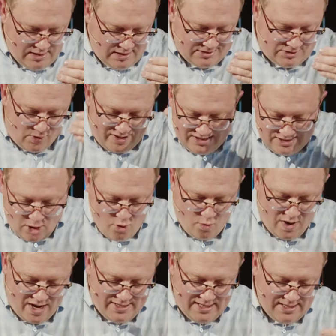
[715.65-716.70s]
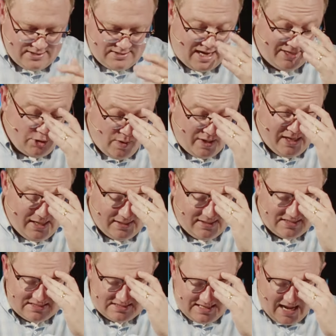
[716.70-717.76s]
And so I know I needed, I knew I needed
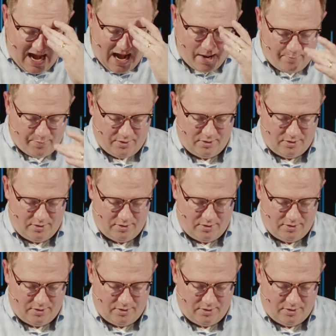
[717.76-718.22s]
to stop.